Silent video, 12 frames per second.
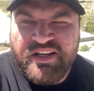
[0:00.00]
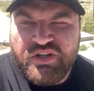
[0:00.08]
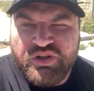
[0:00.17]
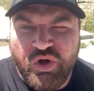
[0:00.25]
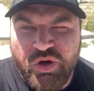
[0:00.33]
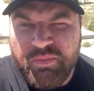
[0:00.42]

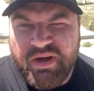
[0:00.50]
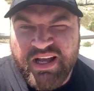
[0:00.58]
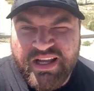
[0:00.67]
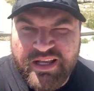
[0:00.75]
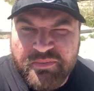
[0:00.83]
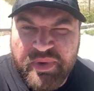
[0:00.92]
Not
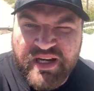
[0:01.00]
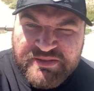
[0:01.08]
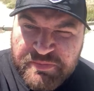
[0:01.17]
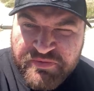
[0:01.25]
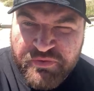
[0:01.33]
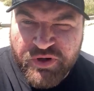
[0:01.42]
my best
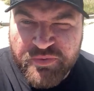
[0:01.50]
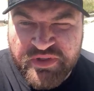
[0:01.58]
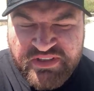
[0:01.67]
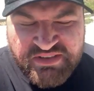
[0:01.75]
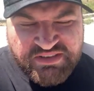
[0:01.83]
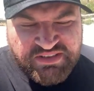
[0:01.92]

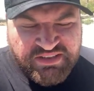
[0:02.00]
performance,